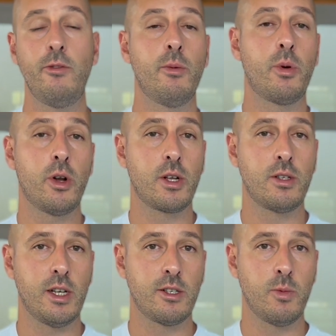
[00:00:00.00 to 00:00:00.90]
your product
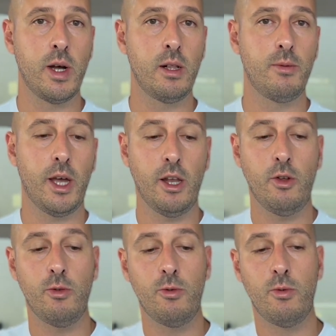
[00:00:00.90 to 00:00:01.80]
sells well and
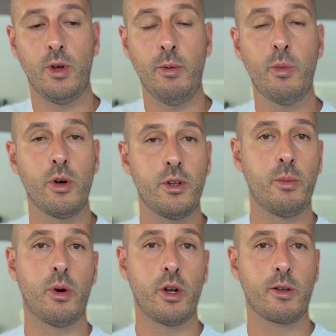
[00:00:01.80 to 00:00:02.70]
you imported the
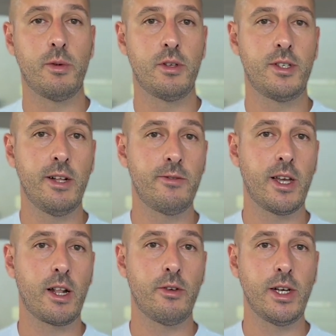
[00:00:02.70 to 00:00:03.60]
product with a
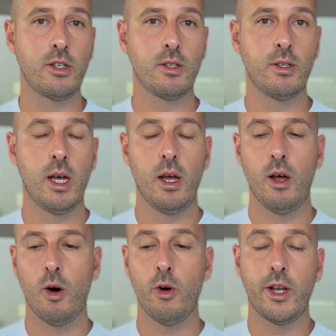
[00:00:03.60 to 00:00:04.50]
self-declaration
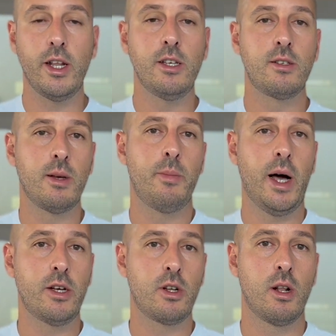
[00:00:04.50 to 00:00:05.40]
or at least some
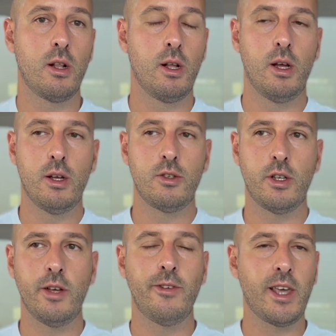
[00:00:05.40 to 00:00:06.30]
partial
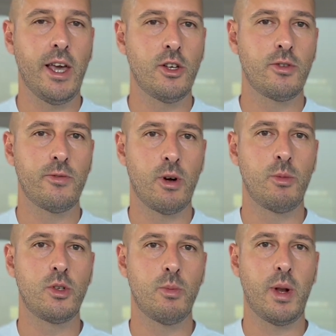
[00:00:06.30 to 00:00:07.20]
certification from
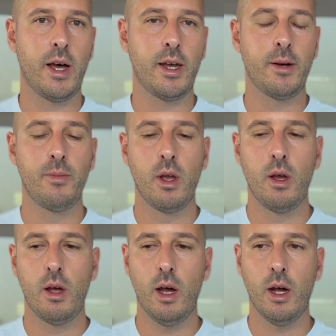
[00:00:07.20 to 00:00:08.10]
the supplier,
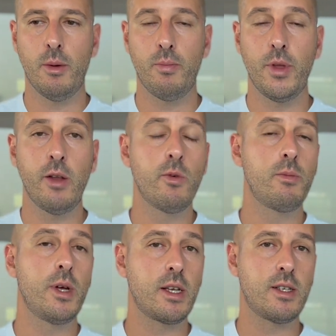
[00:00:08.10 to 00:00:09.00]
it would
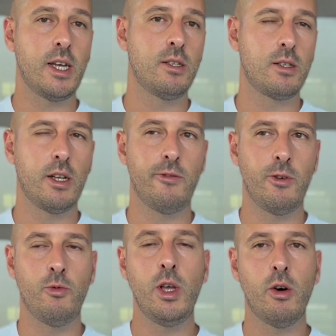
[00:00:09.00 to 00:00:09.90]
make sense that if
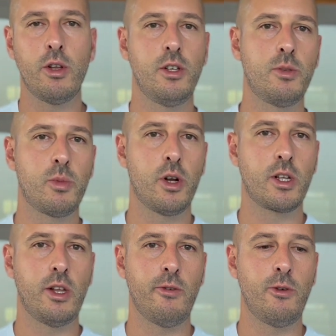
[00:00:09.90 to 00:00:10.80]
you reorder this
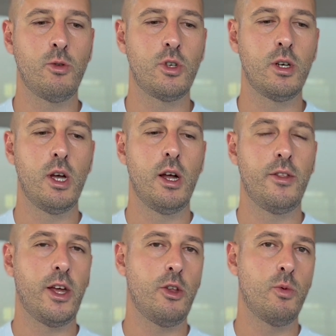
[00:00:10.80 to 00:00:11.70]
product in the future,
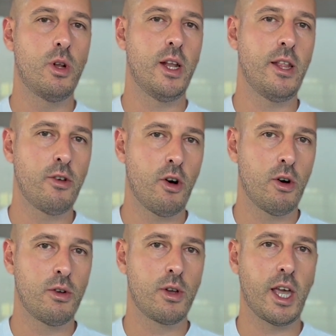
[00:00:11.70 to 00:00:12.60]
that you would later
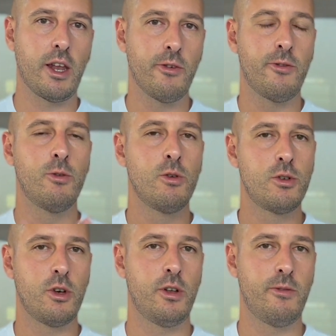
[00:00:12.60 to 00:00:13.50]
on get a full
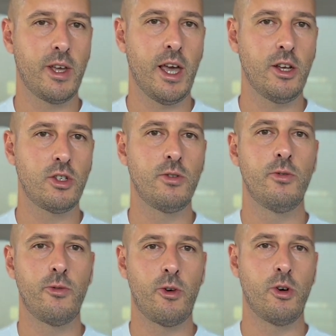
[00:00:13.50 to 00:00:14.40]
certification
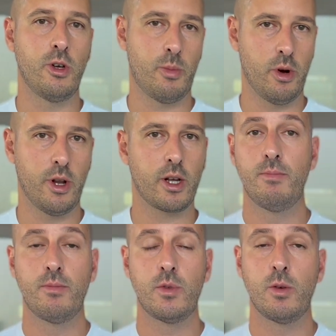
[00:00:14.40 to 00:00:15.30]
for your product.
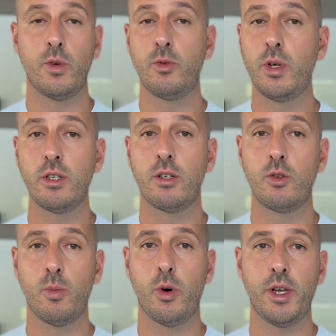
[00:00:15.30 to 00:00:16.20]
So, which brings us
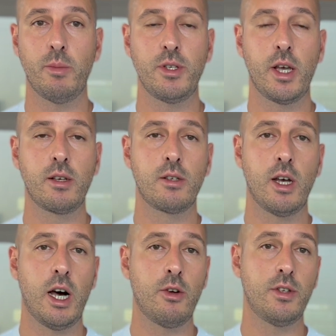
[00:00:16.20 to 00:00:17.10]
to point number 6,
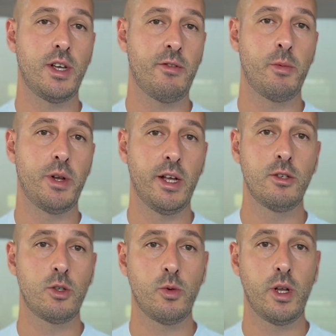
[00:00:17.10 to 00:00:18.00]
how does everyone else
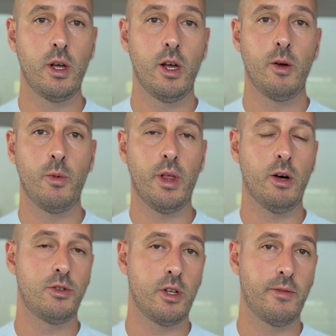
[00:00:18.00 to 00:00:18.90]
do it
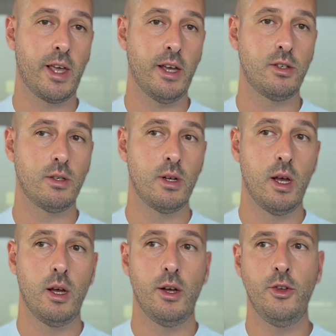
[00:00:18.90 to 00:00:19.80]
without certification?
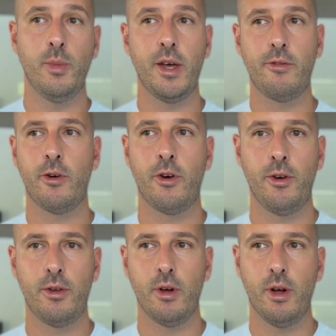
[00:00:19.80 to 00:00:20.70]
You may have
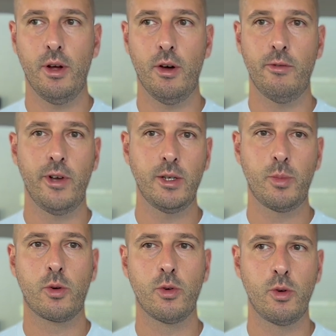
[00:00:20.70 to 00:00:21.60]
heard on
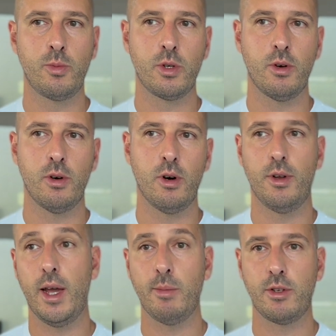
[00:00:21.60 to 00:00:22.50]
Facebook groups or on
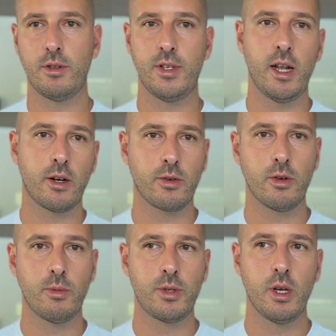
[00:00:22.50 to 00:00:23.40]
Amazon seller
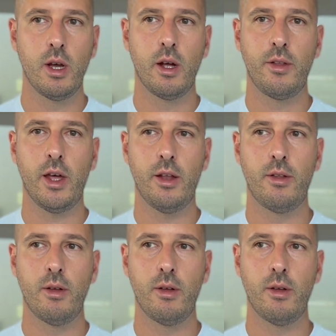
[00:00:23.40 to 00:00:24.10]
groups that